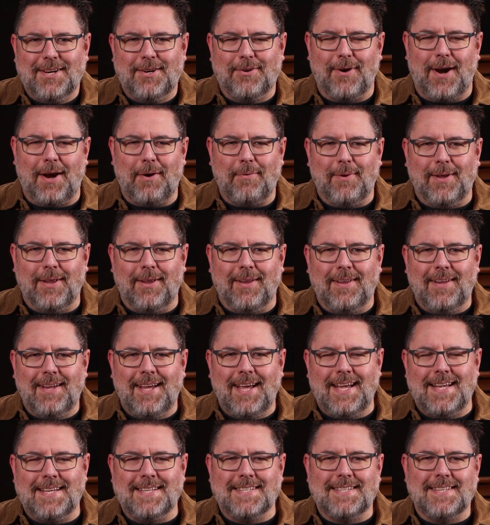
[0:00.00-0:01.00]
Great, well,
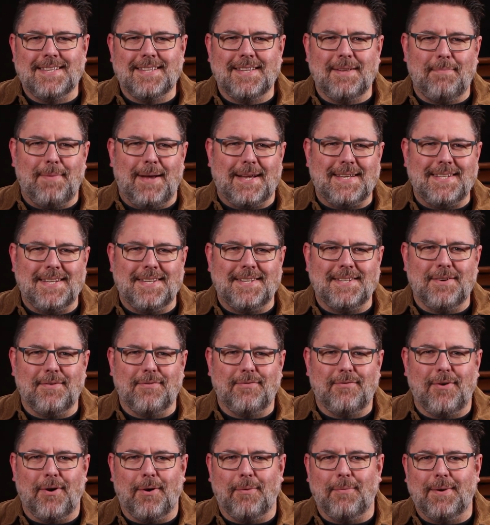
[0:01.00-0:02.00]
here's the message
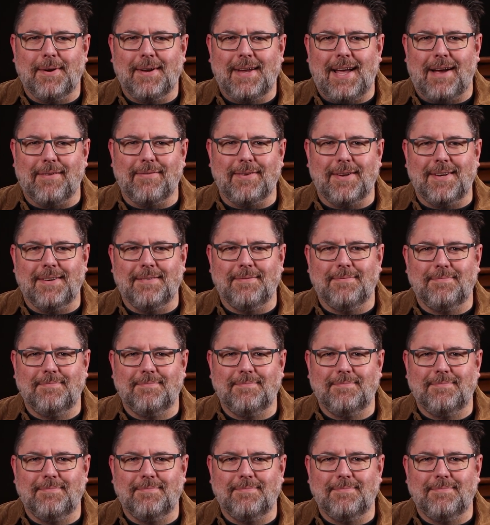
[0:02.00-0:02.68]
from Gavin.